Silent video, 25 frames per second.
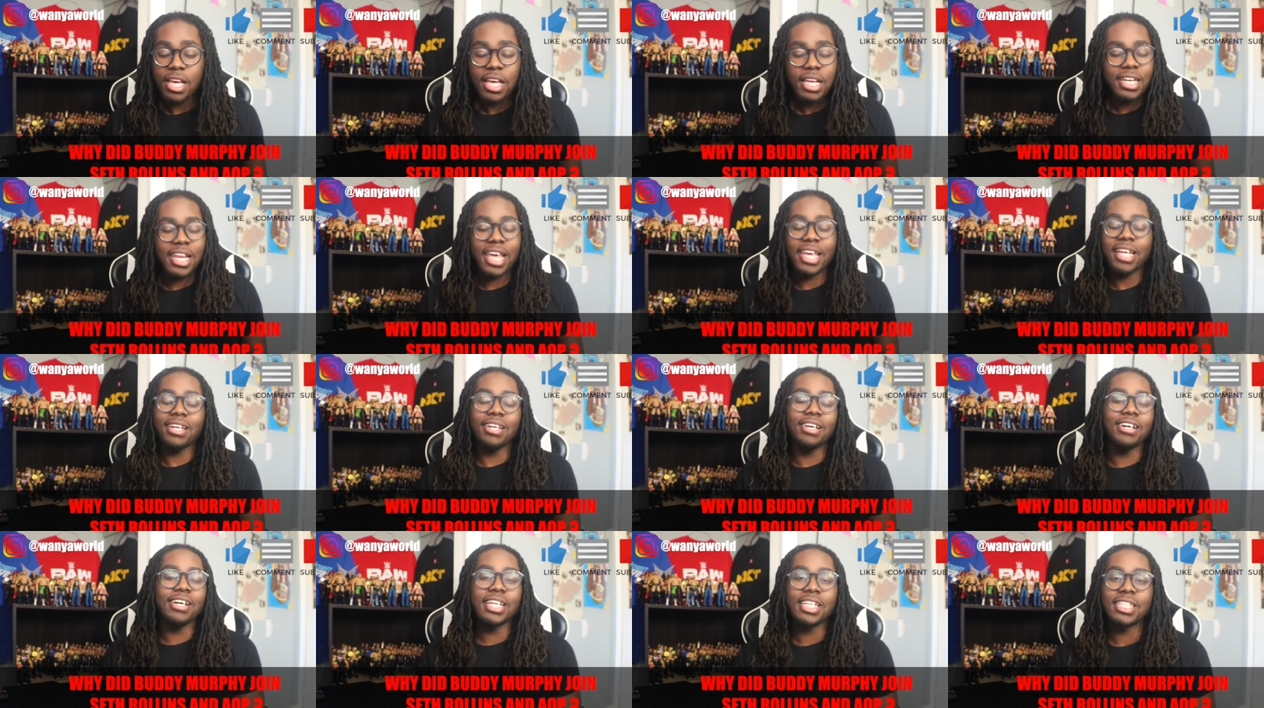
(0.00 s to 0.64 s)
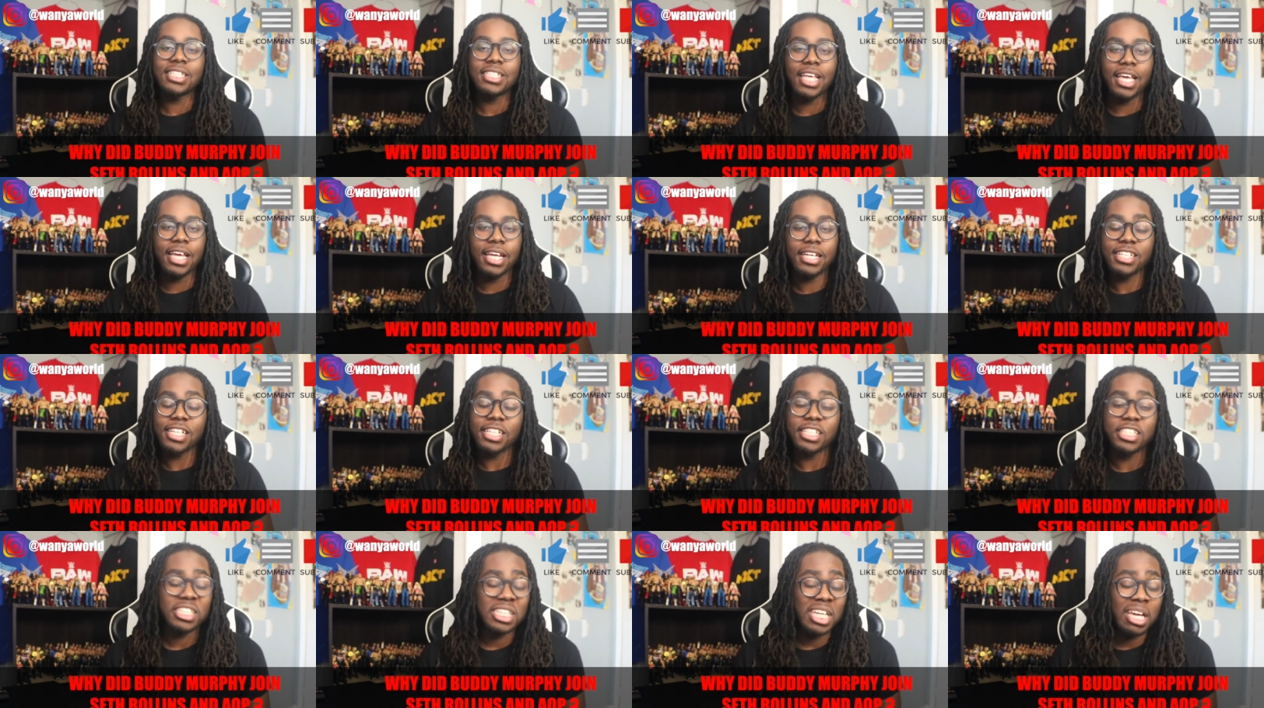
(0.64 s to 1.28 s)
they love to say that
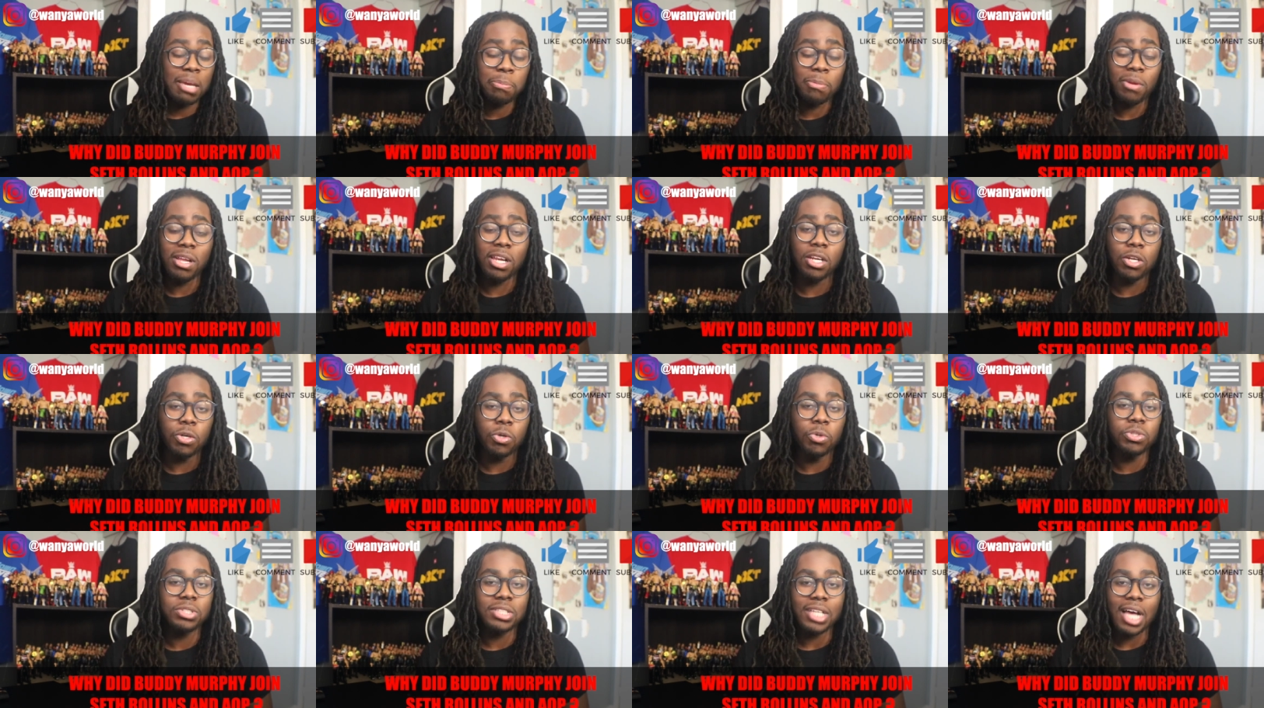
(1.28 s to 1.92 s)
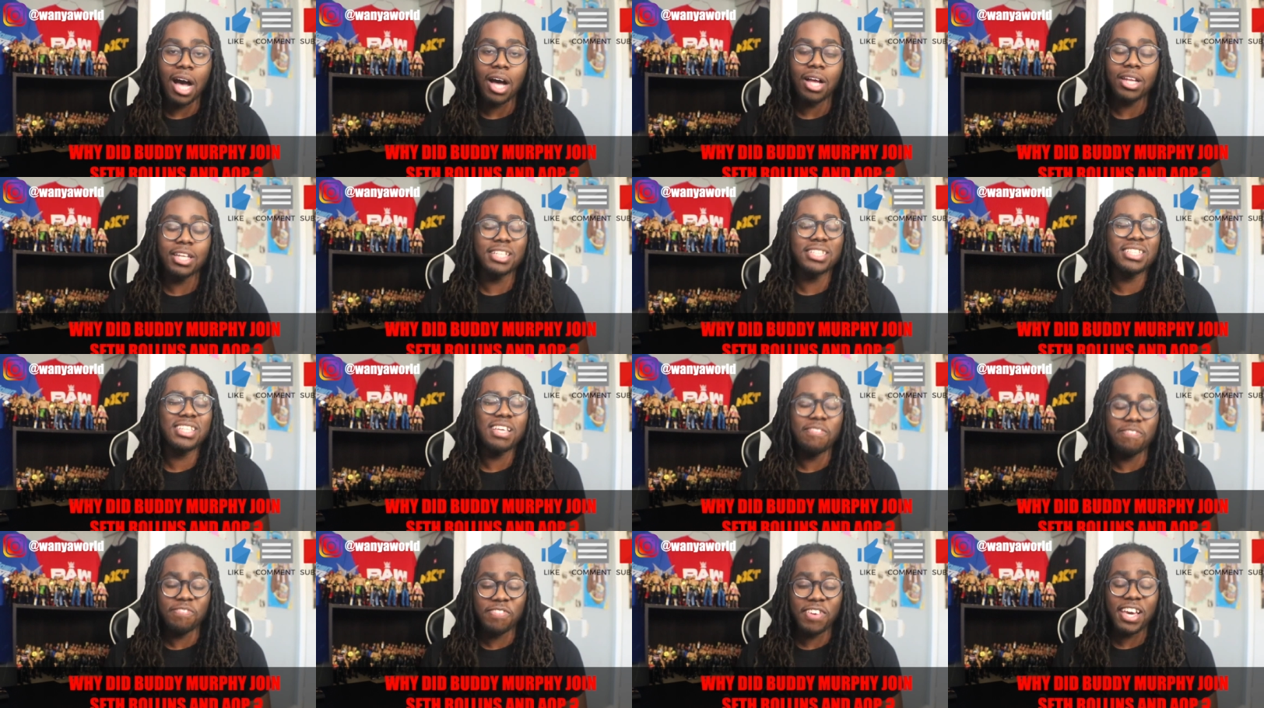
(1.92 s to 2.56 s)
the champion lose all this
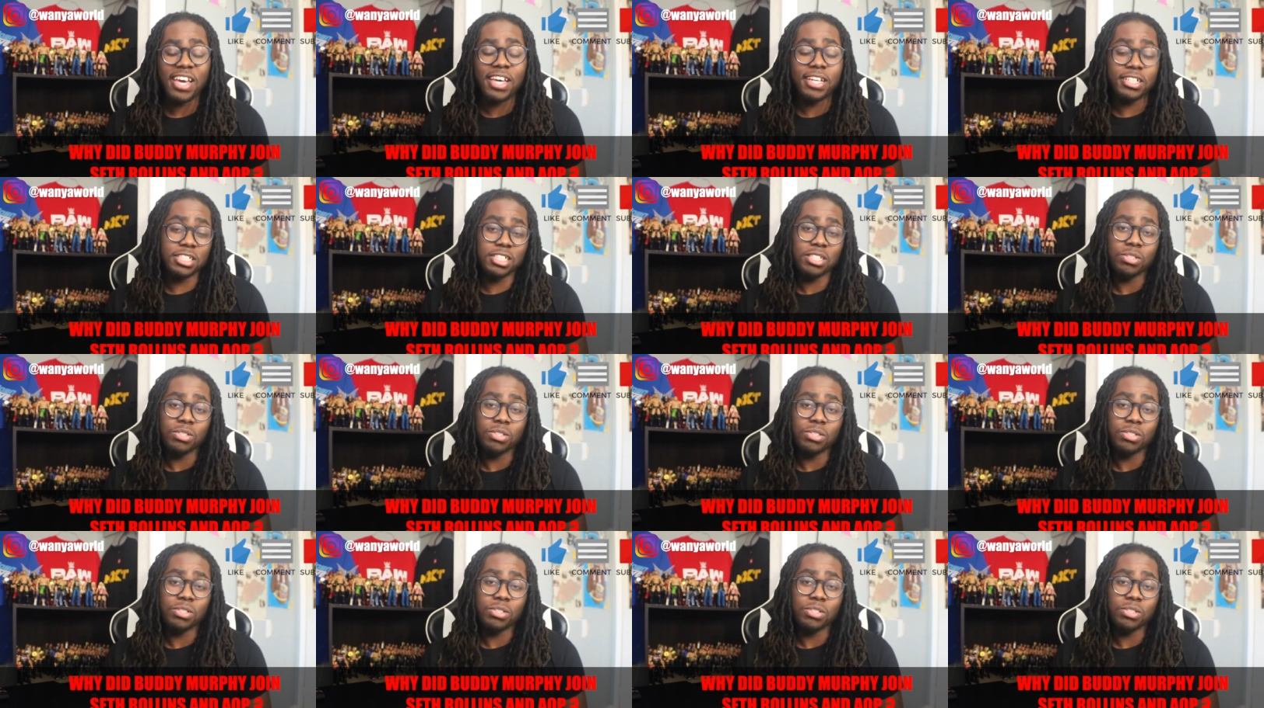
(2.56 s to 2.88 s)
advantage,